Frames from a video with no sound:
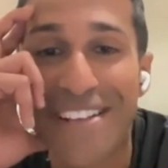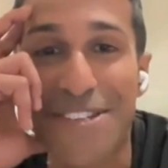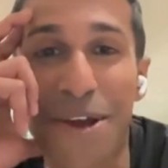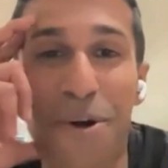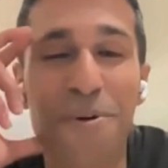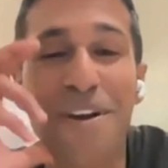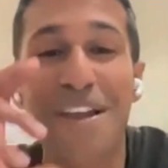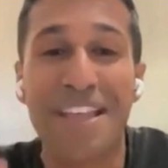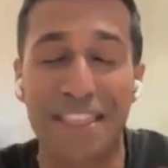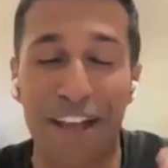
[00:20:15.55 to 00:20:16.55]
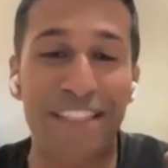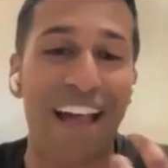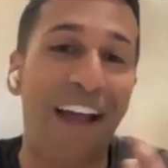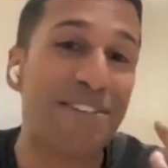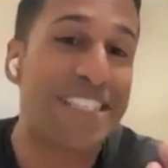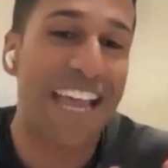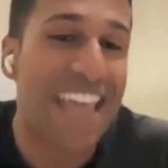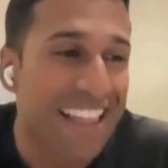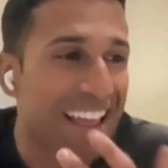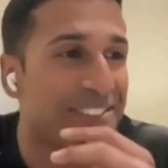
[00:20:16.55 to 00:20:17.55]
So that I would
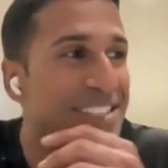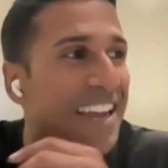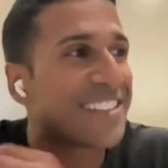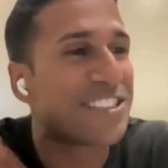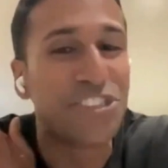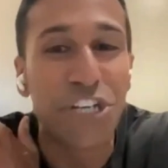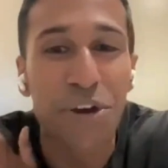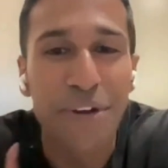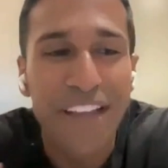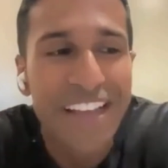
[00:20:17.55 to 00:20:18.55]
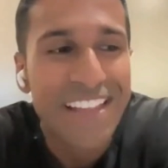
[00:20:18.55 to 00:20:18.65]
say I would actually joke